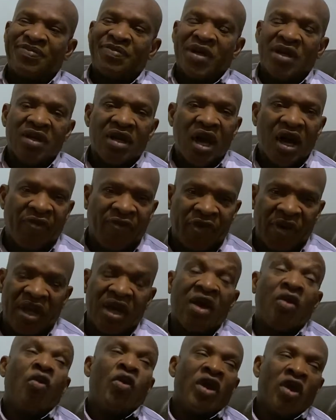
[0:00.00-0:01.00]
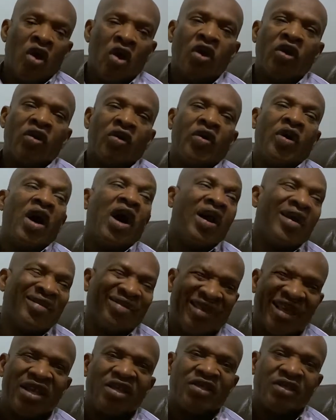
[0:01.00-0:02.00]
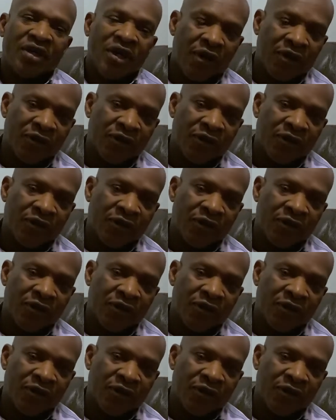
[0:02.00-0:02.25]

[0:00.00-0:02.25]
but Africa, we all know how things go